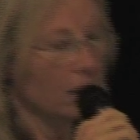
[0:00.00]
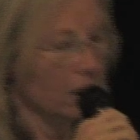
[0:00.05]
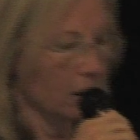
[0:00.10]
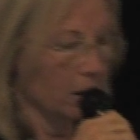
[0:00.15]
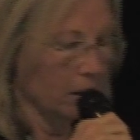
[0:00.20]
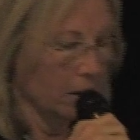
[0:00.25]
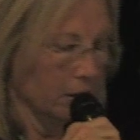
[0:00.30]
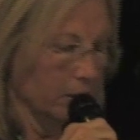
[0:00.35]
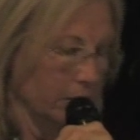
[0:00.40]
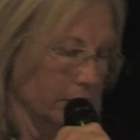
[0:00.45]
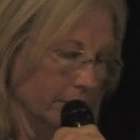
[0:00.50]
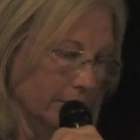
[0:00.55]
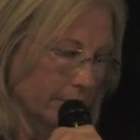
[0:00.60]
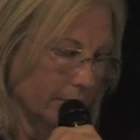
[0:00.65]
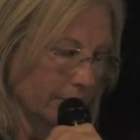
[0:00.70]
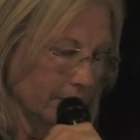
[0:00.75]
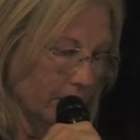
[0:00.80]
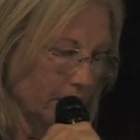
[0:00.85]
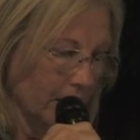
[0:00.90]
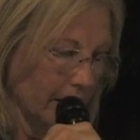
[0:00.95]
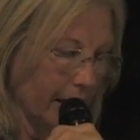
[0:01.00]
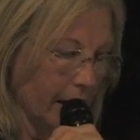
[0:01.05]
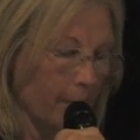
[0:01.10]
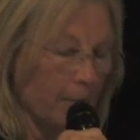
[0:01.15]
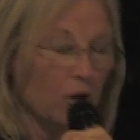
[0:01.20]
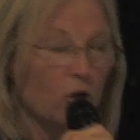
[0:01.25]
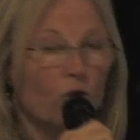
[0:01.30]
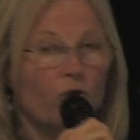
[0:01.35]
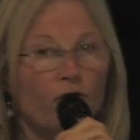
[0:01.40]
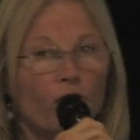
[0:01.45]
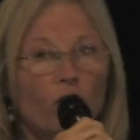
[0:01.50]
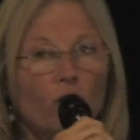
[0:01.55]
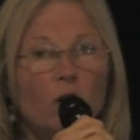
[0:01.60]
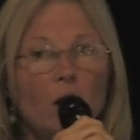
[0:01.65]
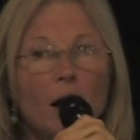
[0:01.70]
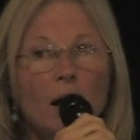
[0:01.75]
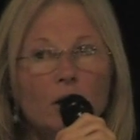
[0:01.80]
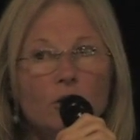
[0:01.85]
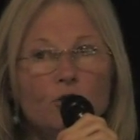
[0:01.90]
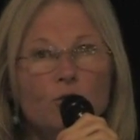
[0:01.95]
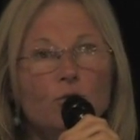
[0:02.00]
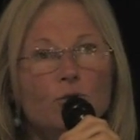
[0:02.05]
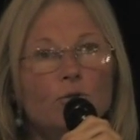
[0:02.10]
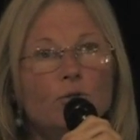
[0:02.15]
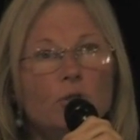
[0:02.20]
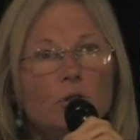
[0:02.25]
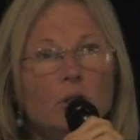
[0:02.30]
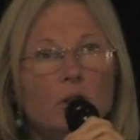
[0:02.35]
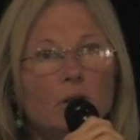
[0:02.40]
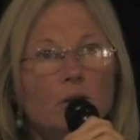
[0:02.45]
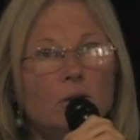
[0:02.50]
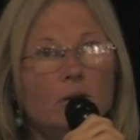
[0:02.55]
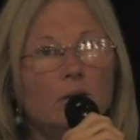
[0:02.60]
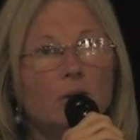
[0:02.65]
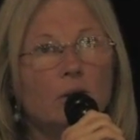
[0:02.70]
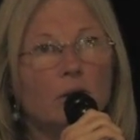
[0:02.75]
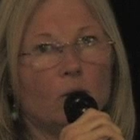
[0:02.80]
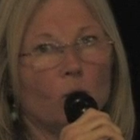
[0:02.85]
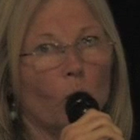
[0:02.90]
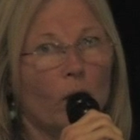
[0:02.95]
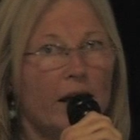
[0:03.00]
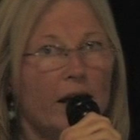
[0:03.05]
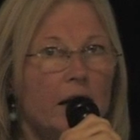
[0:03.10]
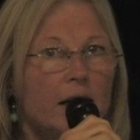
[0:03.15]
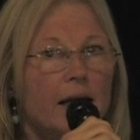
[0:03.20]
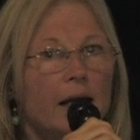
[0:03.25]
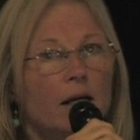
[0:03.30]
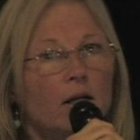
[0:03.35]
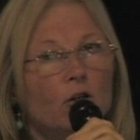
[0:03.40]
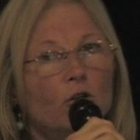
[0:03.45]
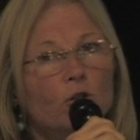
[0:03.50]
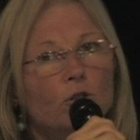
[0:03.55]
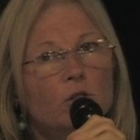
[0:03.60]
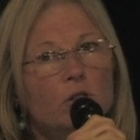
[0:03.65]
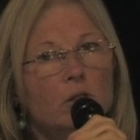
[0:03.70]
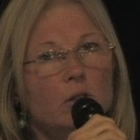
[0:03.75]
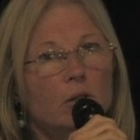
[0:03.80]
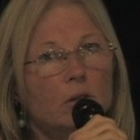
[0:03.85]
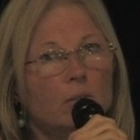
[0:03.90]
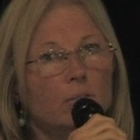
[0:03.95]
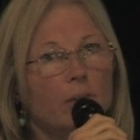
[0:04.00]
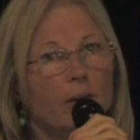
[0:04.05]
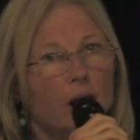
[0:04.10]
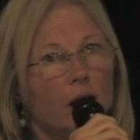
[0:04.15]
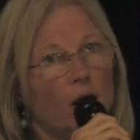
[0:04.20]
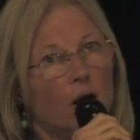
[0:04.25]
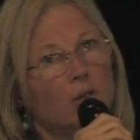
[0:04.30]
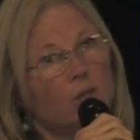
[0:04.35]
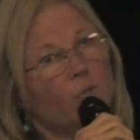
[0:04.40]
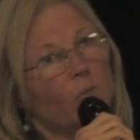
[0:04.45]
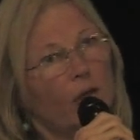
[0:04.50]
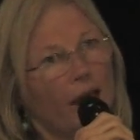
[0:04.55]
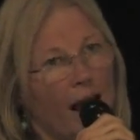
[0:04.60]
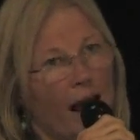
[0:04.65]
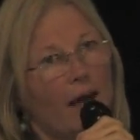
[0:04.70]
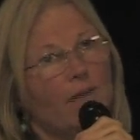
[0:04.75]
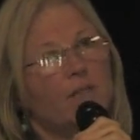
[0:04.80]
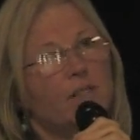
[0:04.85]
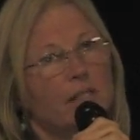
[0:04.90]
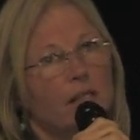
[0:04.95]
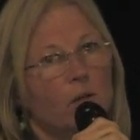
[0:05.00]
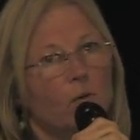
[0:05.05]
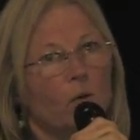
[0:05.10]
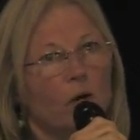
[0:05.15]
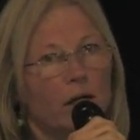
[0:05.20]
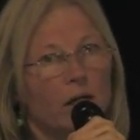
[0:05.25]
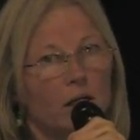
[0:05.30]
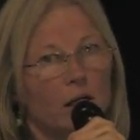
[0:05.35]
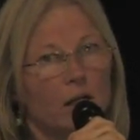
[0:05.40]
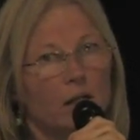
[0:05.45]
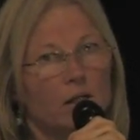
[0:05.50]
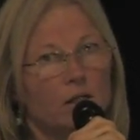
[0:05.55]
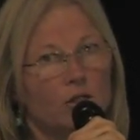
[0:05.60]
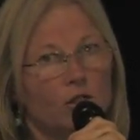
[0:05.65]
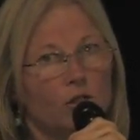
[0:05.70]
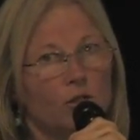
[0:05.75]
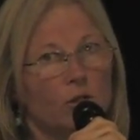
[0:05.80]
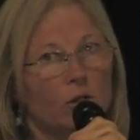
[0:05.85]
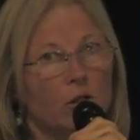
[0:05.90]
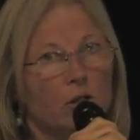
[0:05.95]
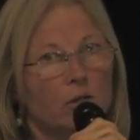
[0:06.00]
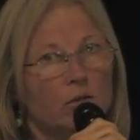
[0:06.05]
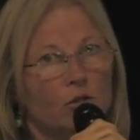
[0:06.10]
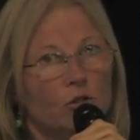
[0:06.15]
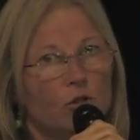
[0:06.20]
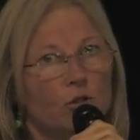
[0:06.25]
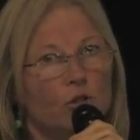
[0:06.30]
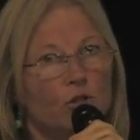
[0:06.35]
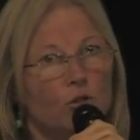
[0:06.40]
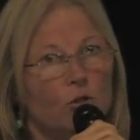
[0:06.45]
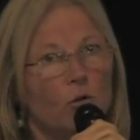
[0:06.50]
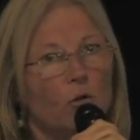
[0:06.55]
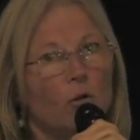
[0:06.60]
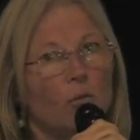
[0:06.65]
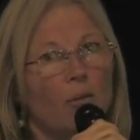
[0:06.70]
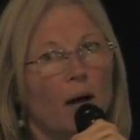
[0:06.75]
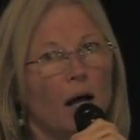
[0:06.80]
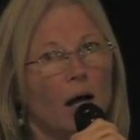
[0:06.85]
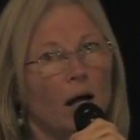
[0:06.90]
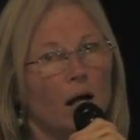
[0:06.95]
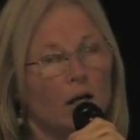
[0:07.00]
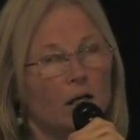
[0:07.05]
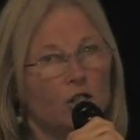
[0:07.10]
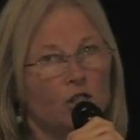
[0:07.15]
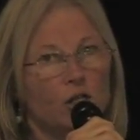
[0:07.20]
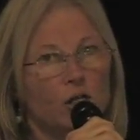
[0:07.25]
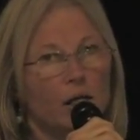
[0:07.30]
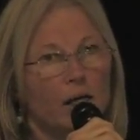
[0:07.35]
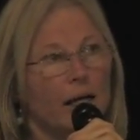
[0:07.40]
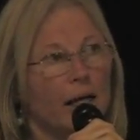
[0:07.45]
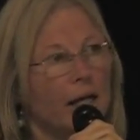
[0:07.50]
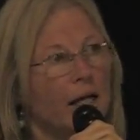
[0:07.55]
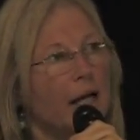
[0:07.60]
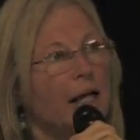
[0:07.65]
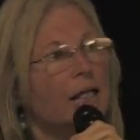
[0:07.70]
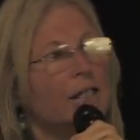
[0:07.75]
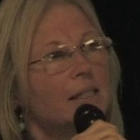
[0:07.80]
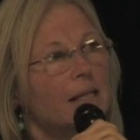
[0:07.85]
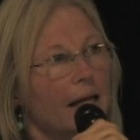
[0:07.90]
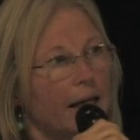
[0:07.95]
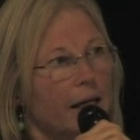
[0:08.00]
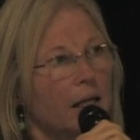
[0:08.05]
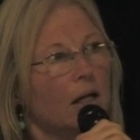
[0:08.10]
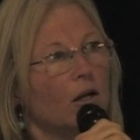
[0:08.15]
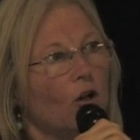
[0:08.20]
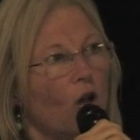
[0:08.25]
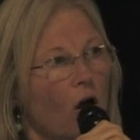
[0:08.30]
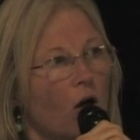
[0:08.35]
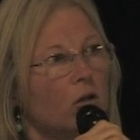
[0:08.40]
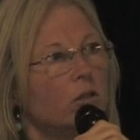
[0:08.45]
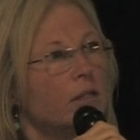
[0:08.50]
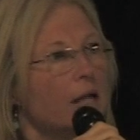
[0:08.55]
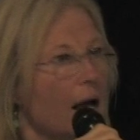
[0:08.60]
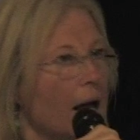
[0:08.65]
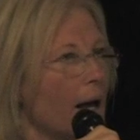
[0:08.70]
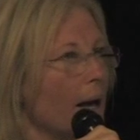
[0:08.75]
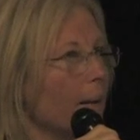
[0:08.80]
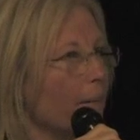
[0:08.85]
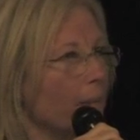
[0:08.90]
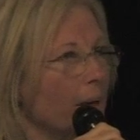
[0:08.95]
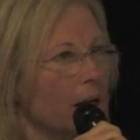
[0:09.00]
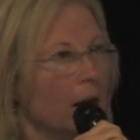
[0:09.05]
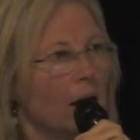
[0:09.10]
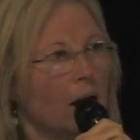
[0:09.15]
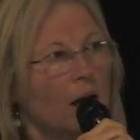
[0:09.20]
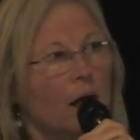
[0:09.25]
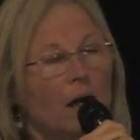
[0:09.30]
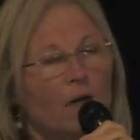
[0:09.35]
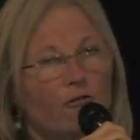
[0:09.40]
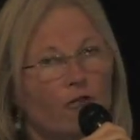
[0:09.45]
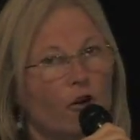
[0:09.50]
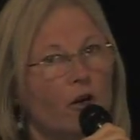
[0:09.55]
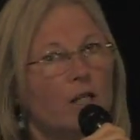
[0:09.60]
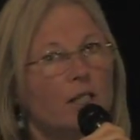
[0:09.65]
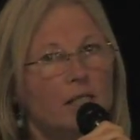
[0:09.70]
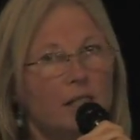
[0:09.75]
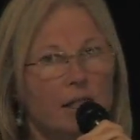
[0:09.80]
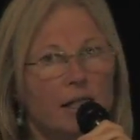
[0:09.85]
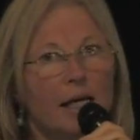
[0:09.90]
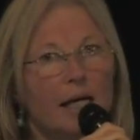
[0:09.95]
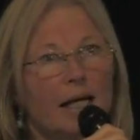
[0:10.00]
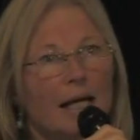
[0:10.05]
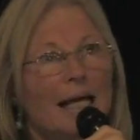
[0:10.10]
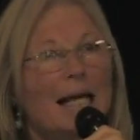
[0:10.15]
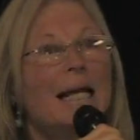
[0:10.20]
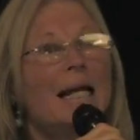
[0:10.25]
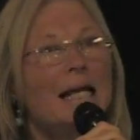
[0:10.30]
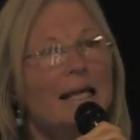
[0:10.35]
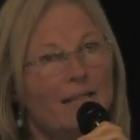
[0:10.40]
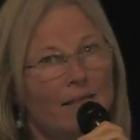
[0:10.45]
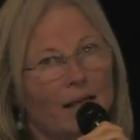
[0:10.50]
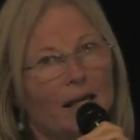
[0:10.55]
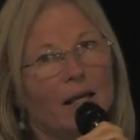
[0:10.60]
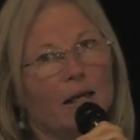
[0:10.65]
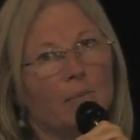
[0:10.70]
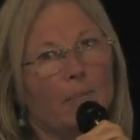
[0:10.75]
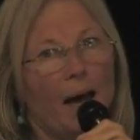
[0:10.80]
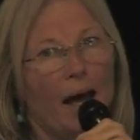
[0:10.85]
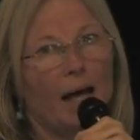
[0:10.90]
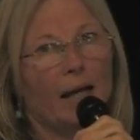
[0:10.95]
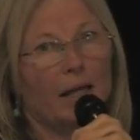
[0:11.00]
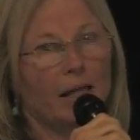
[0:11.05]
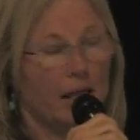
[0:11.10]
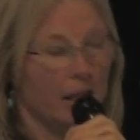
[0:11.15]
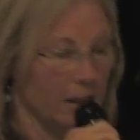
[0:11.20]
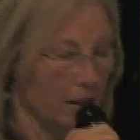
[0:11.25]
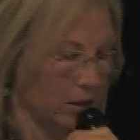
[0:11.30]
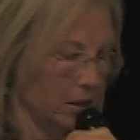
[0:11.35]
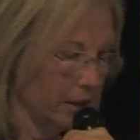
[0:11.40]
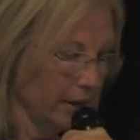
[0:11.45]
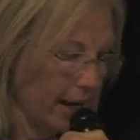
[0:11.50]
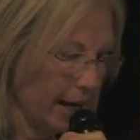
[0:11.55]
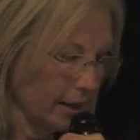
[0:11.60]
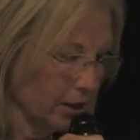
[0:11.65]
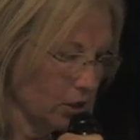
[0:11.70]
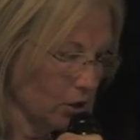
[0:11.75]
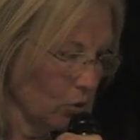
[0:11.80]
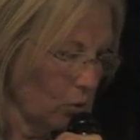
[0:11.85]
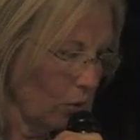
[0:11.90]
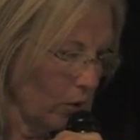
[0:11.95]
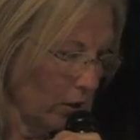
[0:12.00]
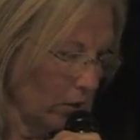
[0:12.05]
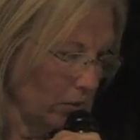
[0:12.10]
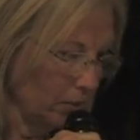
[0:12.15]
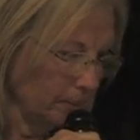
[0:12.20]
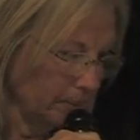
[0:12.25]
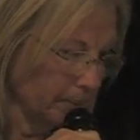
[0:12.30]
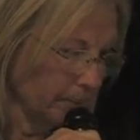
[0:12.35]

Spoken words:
the chemical fertilizers, weed killers, because we have seen what it does to the soil biology, and it has taken a long time for us to get anything back into that soil.